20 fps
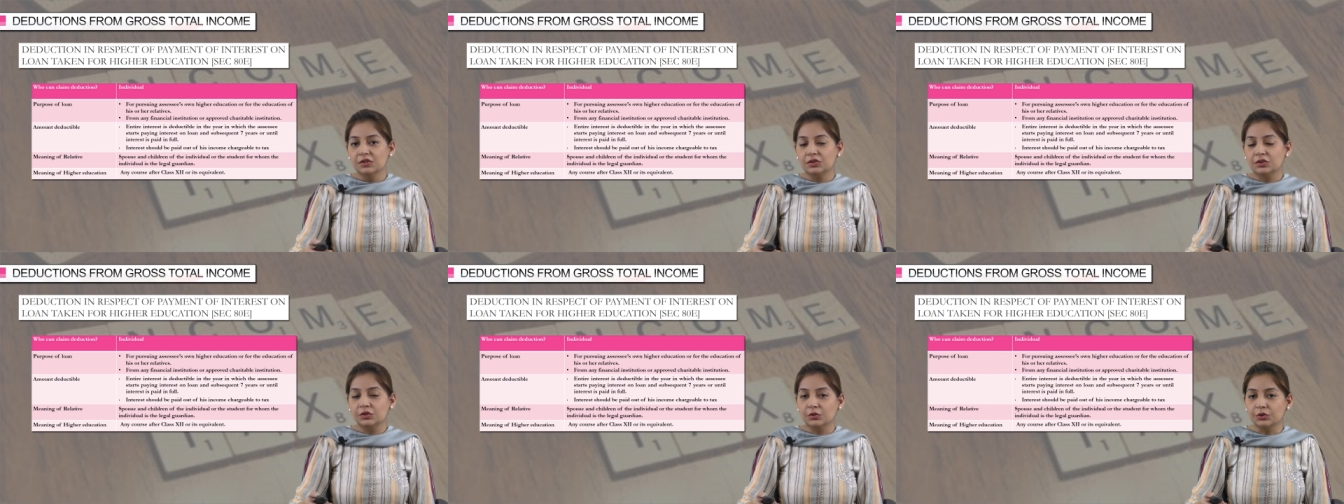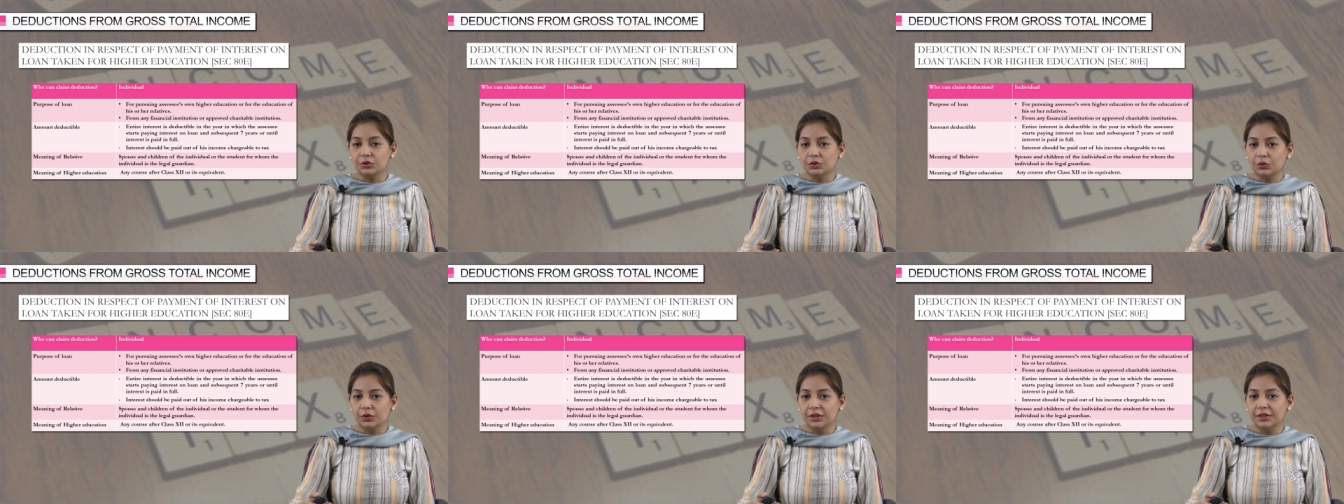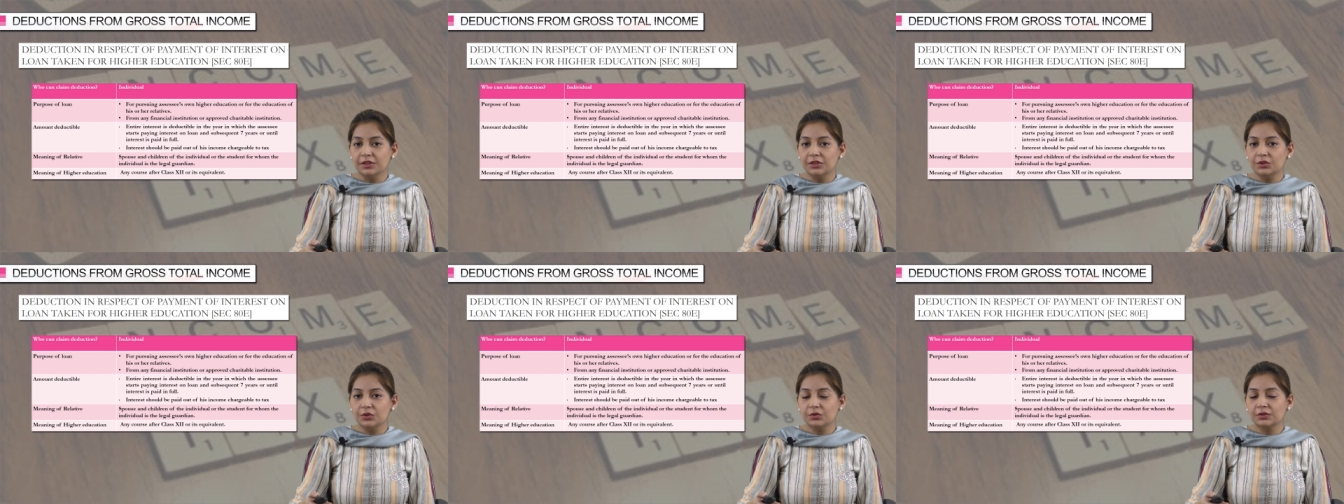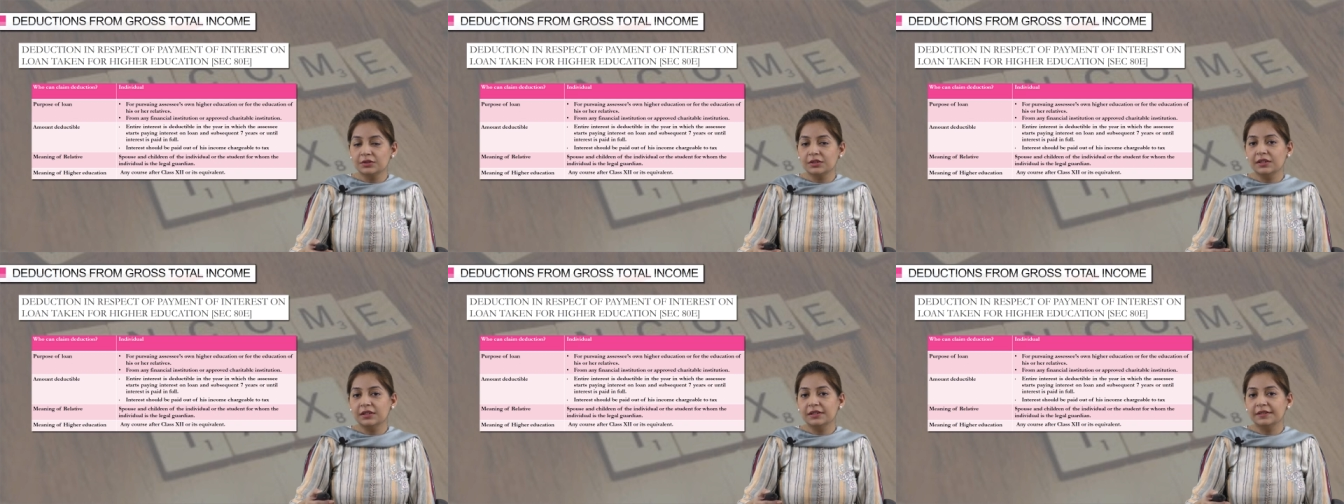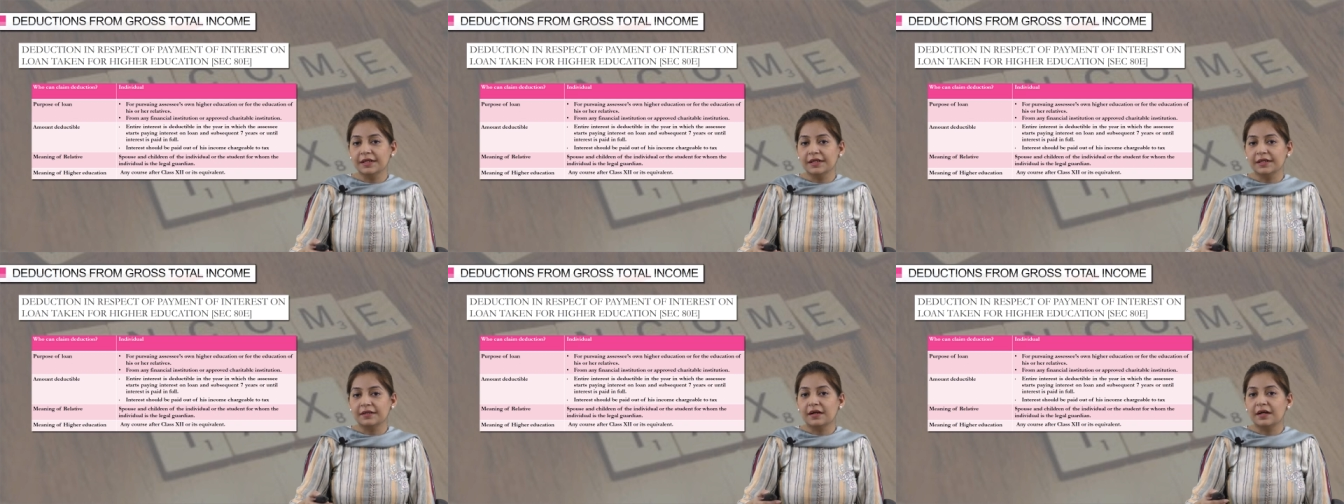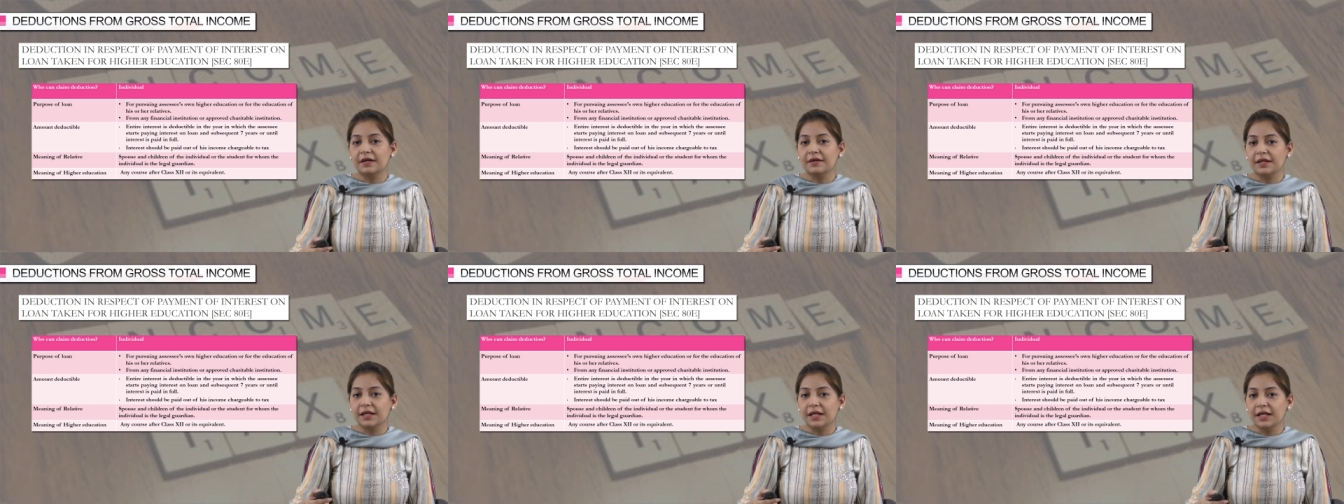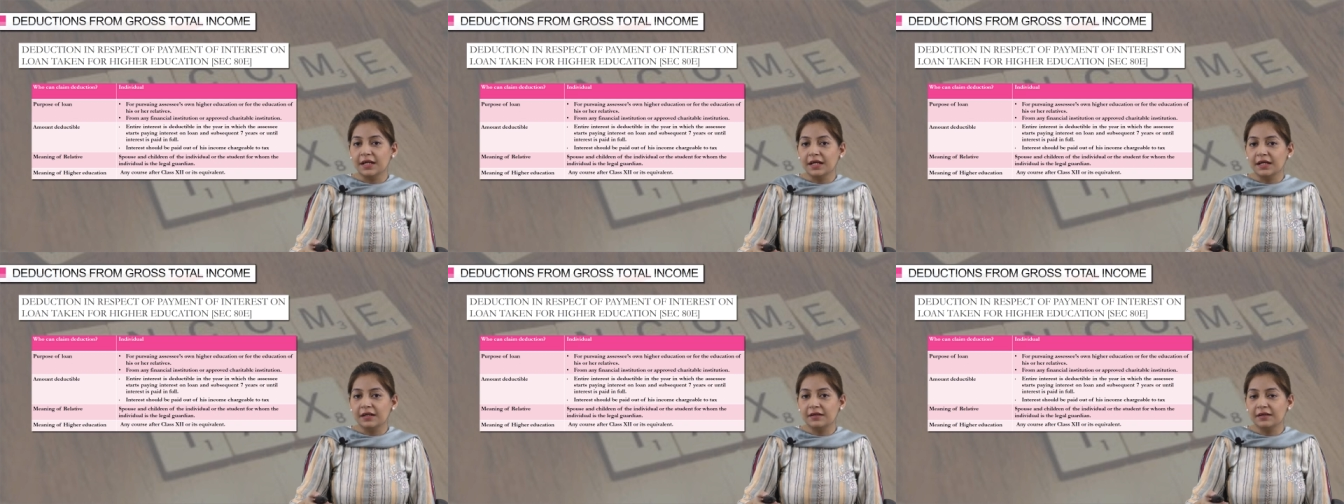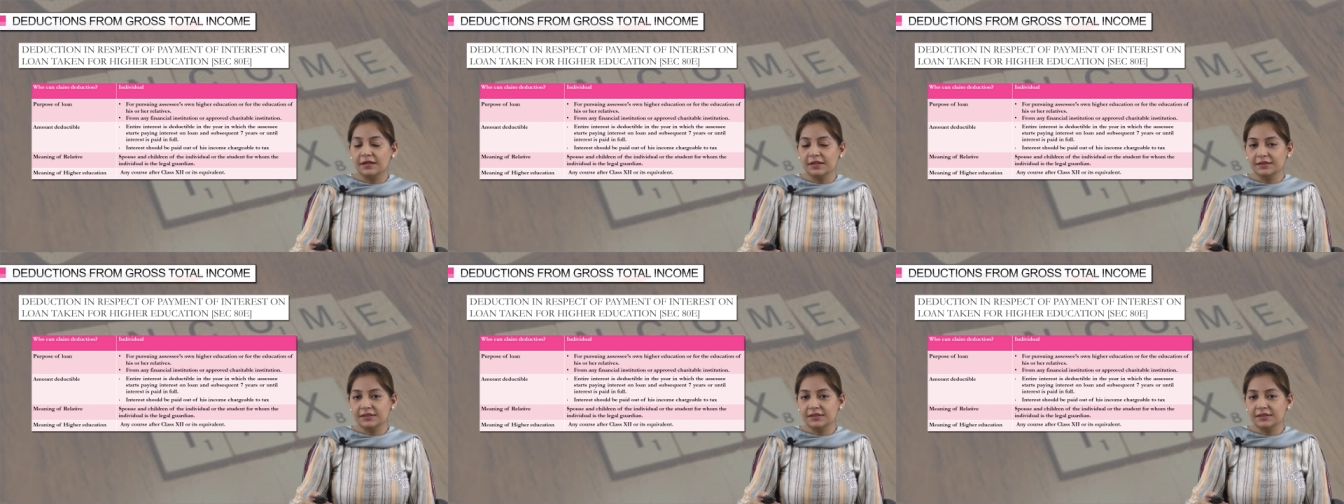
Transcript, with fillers: So, to in total there are 8